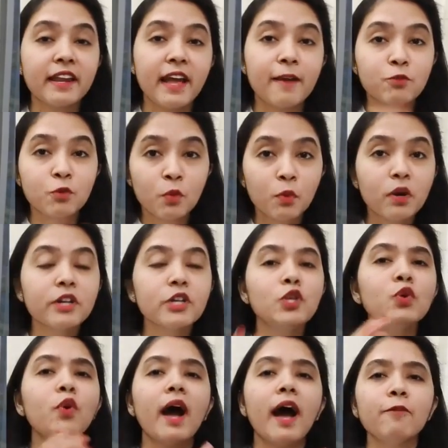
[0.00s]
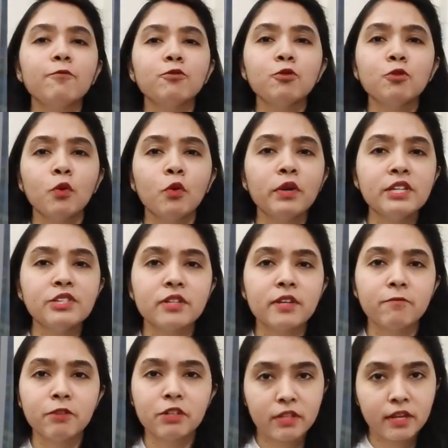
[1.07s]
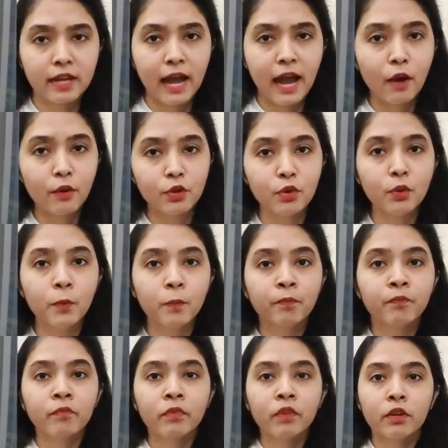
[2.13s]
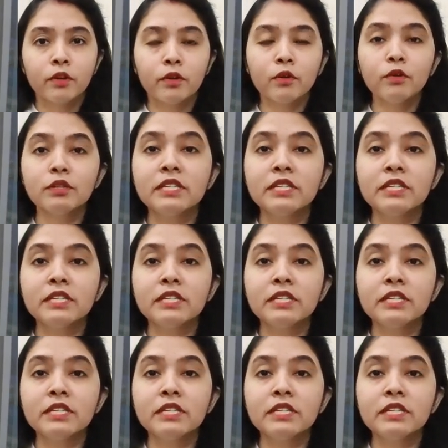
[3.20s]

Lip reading: and I have to work. You have to know each and everything, how you know,